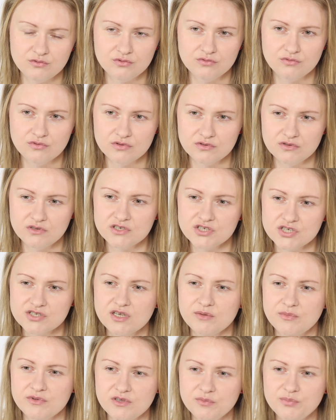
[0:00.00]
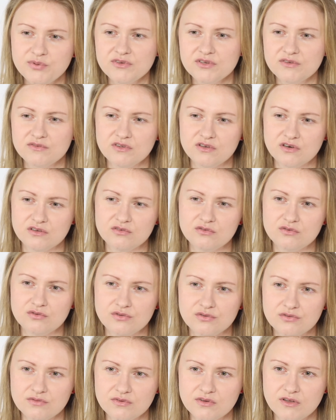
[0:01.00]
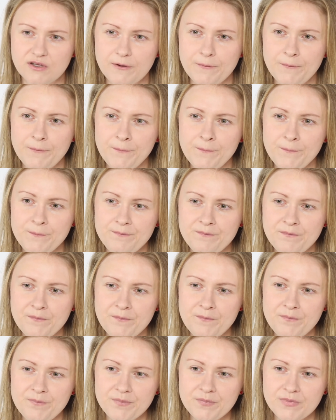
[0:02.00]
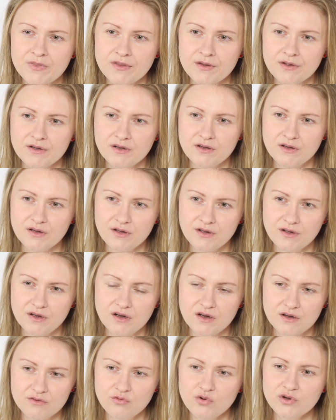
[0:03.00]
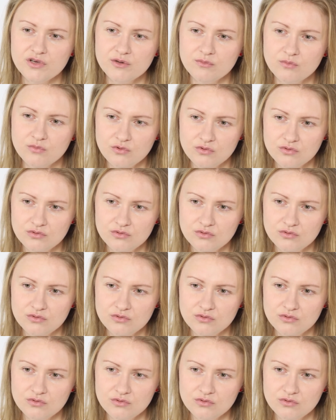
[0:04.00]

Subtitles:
how they see this view, if they have depression, how they feel